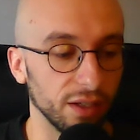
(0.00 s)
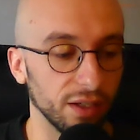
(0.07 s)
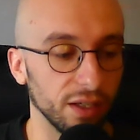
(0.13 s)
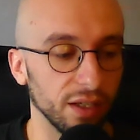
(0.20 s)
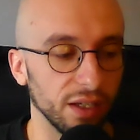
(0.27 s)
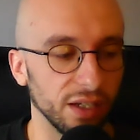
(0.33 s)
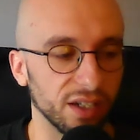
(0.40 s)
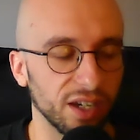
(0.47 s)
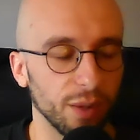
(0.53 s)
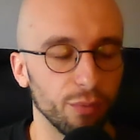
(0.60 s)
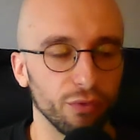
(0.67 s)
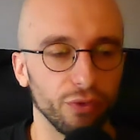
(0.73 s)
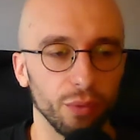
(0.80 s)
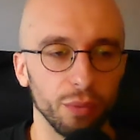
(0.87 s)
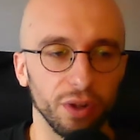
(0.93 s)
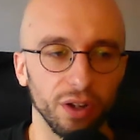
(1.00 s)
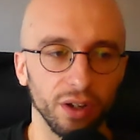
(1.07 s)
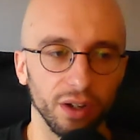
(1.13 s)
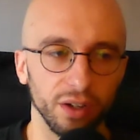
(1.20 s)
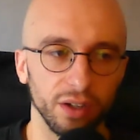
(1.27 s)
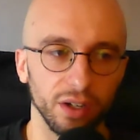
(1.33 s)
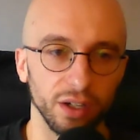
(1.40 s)
he'd come from
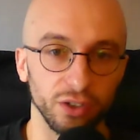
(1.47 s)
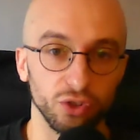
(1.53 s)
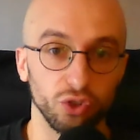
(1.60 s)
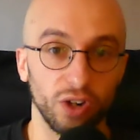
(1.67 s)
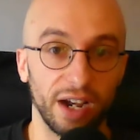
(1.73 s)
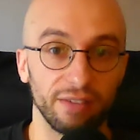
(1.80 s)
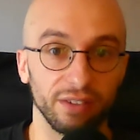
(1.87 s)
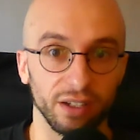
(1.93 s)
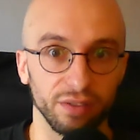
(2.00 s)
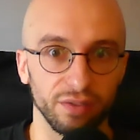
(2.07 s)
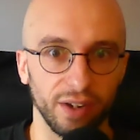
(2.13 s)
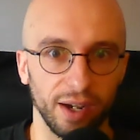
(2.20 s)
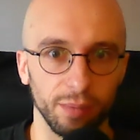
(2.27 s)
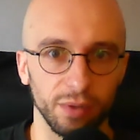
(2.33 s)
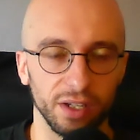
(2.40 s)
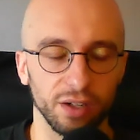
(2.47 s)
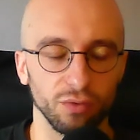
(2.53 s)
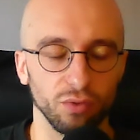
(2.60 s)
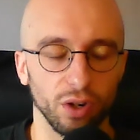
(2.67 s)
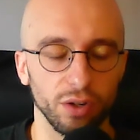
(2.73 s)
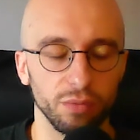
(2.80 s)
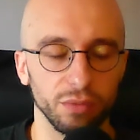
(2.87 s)
a, a traveller family, a
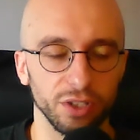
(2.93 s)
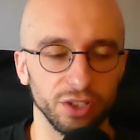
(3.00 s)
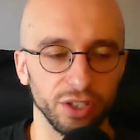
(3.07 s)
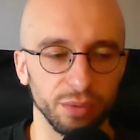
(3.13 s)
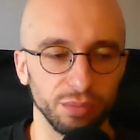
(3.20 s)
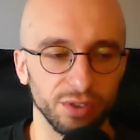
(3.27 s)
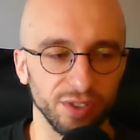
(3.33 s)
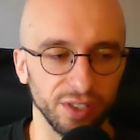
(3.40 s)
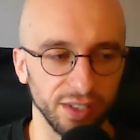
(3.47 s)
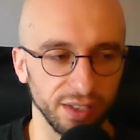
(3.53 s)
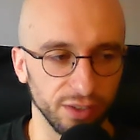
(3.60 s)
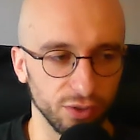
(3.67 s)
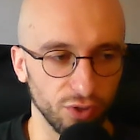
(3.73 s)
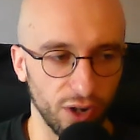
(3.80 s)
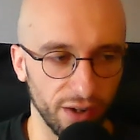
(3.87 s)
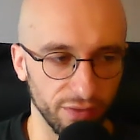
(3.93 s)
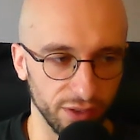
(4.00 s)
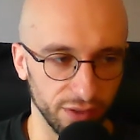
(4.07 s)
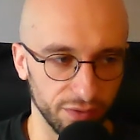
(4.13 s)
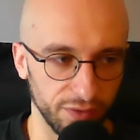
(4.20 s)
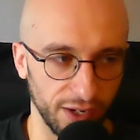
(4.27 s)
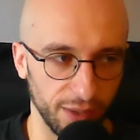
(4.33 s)
Roma gypsy
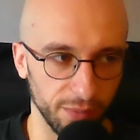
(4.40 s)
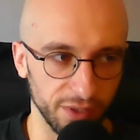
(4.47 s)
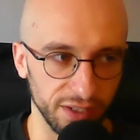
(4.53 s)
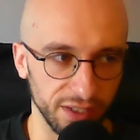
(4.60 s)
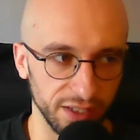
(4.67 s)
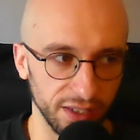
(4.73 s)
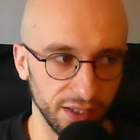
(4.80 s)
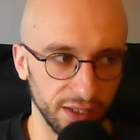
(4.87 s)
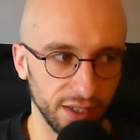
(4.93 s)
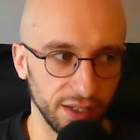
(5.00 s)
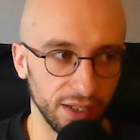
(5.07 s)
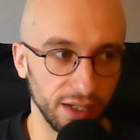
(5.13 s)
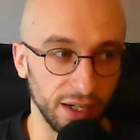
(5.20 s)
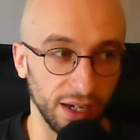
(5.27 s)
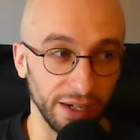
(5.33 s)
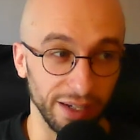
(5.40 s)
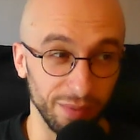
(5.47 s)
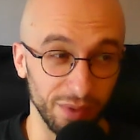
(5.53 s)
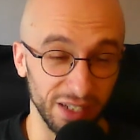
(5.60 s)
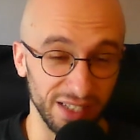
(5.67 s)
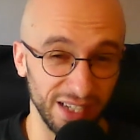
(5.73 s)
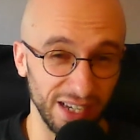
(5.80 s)
traveller family, and he'd
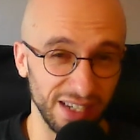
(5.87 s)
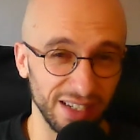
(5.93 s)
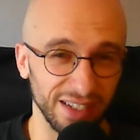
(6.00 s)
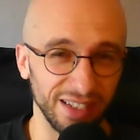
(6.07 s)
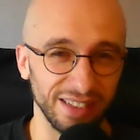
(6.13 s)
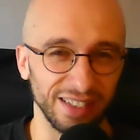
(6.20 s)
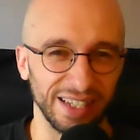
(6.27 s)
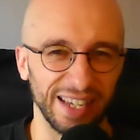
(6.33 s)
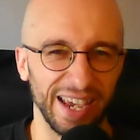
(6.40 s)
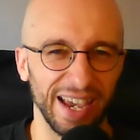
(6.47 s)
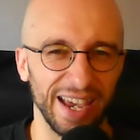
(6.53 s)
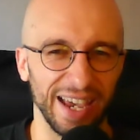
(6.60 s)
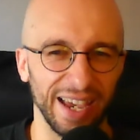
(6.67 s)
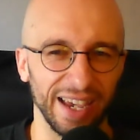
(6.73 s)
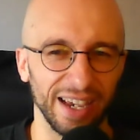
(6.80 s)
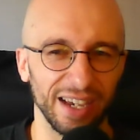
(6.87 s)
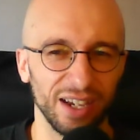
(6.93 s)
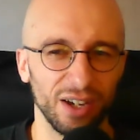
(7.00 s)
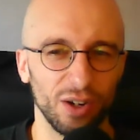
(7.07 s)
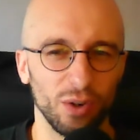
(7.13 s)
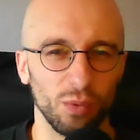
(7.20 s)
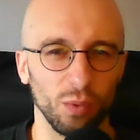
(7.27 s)
been taken into care
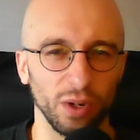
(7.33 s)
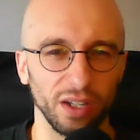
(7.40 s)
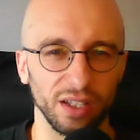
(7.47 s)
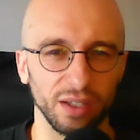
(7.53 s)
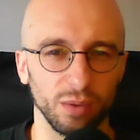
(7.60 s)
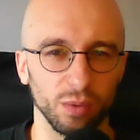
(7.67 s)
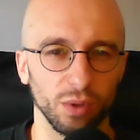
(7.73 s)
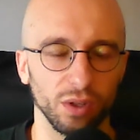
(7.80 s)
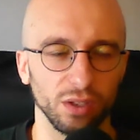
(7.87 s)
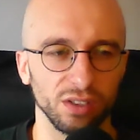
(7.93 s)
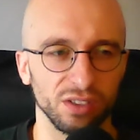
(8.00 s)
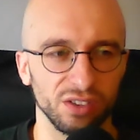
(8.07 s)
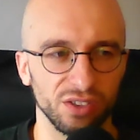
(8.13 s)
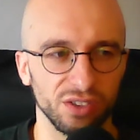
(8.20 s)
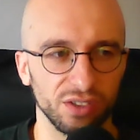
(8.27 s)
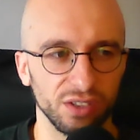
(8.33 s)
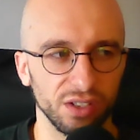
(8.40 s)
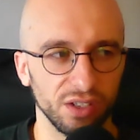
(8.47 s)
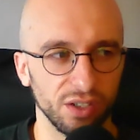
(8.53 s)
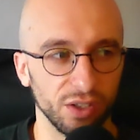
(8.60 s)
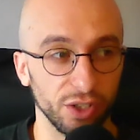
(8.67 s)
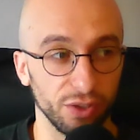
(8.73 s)
when he was
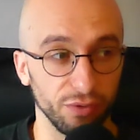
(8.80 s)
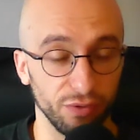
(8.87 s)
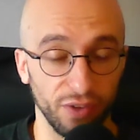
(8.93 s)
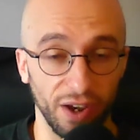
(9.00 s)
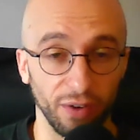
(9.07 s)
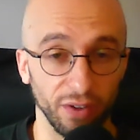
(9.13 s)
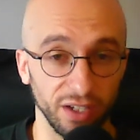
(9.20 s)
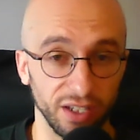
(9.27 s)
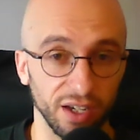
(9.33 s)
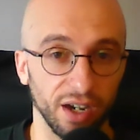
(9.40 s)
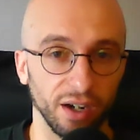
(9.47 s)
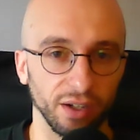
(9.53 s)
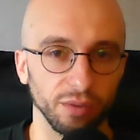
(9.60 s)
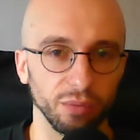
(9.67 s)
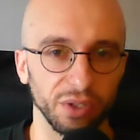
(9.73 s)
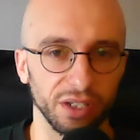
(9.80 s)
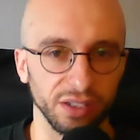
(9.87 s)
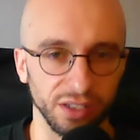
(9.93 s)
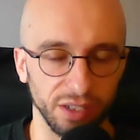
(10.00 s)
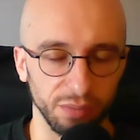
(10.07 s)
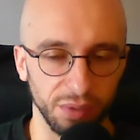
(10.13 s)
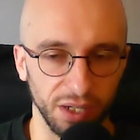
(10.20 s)
very young because
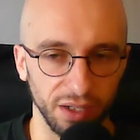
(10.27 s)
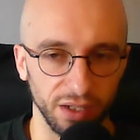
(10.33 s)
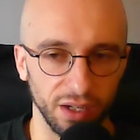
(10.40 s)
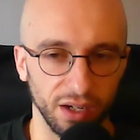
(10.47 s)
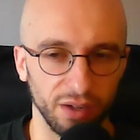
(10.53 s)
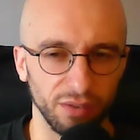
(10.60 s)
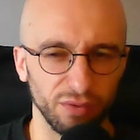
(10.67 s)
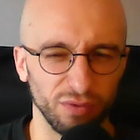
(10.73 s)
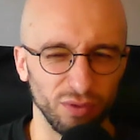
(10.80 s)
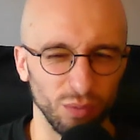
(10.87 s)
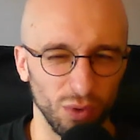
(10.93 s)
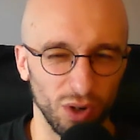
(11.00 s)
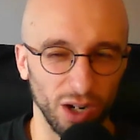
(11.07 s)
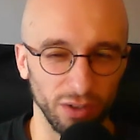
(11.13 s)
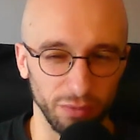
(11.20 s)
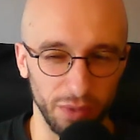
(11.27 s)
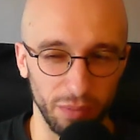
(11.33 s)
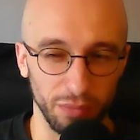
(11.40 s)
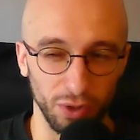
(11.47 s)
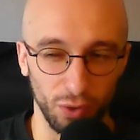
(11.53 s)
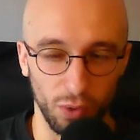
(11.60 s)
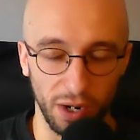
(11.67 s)
he'd been, from what I
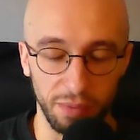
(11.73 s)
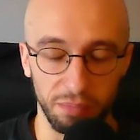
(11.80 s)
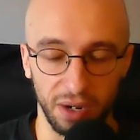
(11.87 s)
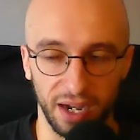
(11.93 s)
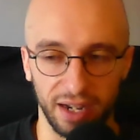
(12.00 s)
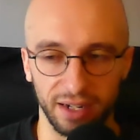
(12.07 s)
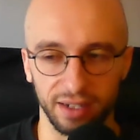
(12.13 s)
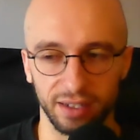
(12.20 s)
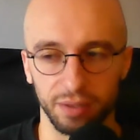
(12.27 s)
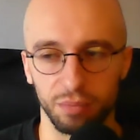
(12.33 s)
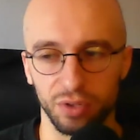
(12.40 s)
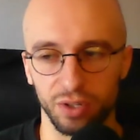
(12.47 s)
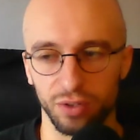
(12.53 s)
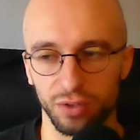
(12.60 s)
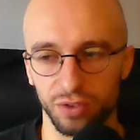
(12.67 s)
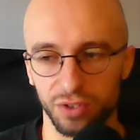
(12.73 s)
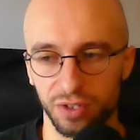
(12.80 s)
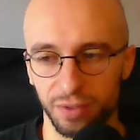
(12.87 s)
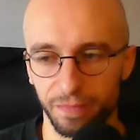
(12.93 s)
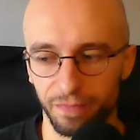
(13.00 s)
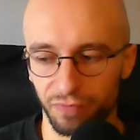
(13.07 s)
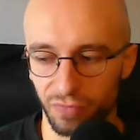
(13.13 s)
remember, quite badly abused
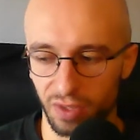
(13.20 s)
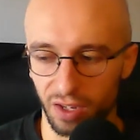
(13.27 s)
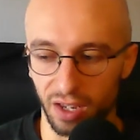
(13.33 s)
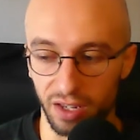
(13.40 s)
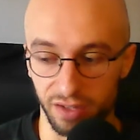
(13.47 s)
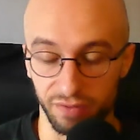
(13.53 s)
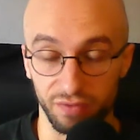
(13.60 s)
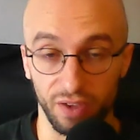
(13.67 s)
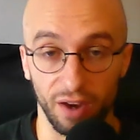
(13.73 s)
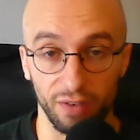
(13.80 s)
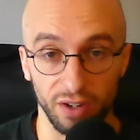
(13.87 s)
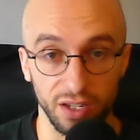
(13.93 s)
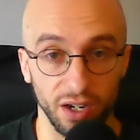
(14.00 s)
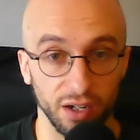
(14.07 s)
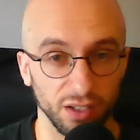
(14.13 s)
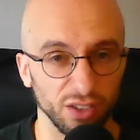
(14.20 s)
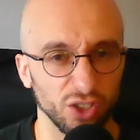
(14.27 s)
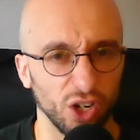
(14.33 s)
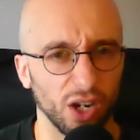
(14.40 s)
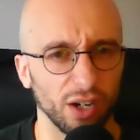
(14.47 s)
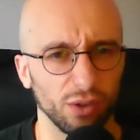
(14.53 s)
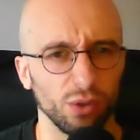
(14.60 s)
as a very young
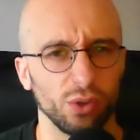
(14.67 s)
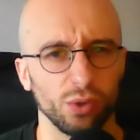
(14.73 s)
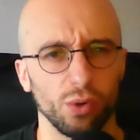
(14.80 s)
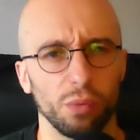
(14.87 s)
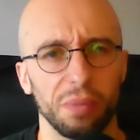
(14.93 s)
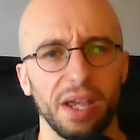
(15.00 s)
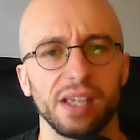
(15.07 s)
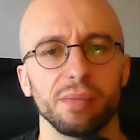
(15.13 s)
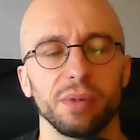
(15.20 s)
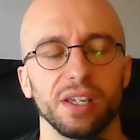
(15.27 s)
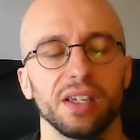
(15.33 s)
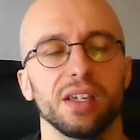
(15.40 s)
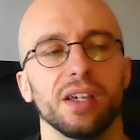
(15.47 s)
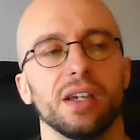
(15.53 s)
child or baby.